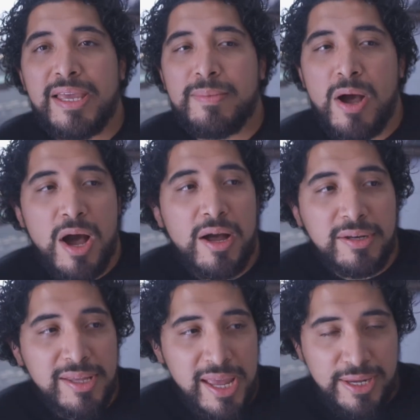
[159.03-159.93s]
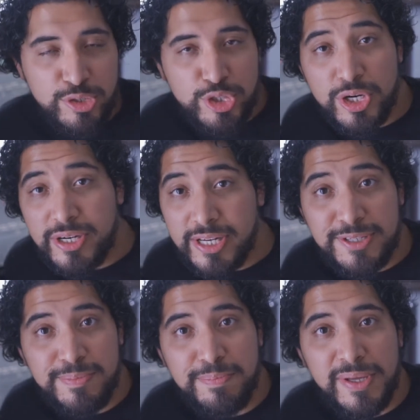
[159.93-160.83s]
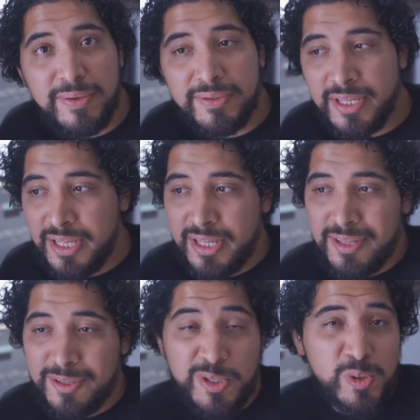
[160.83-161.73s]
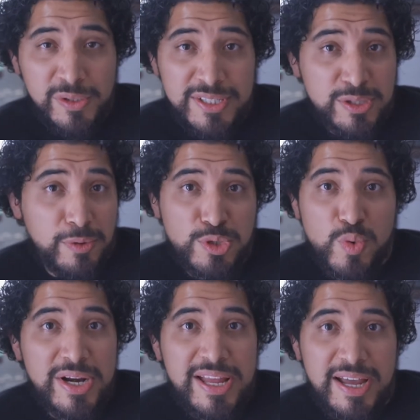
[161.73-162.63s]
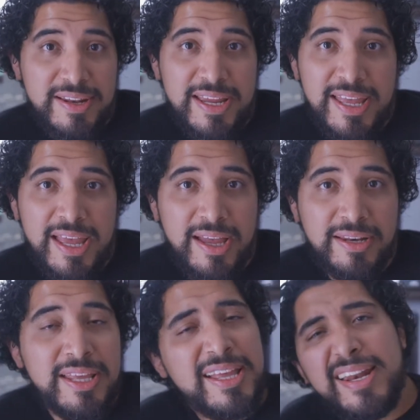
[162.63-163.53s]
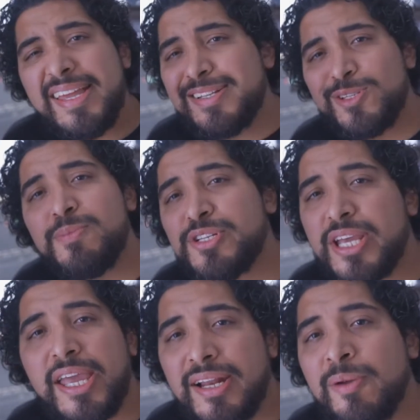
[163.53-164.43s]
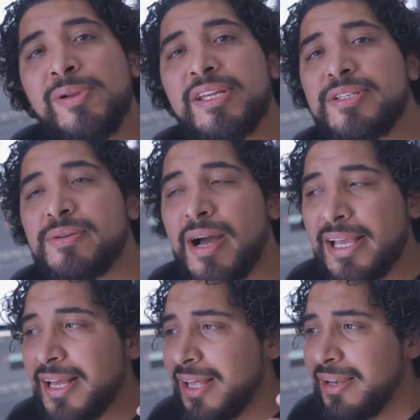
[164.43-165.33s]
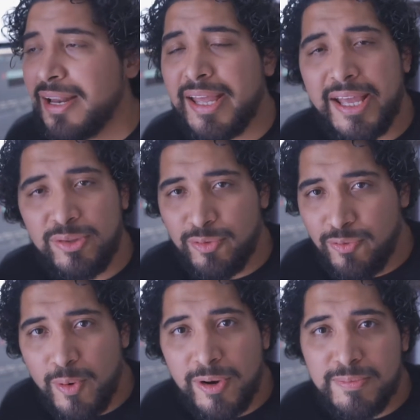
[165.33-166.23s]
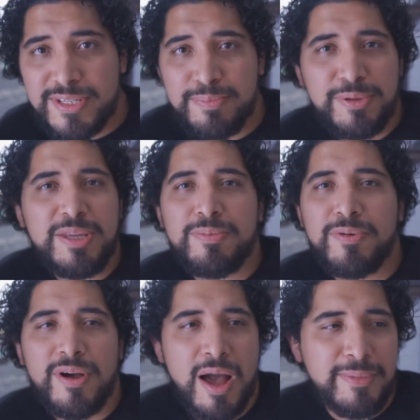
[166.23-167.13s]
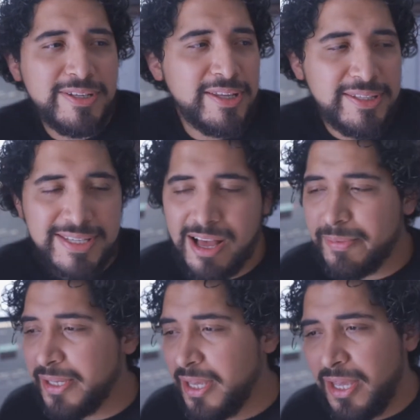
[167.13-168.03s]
am on a journey to build the coolest 320i that I can. And I get so much hate, I really do. I get a lot of hate on the forums, and people comment and tell me,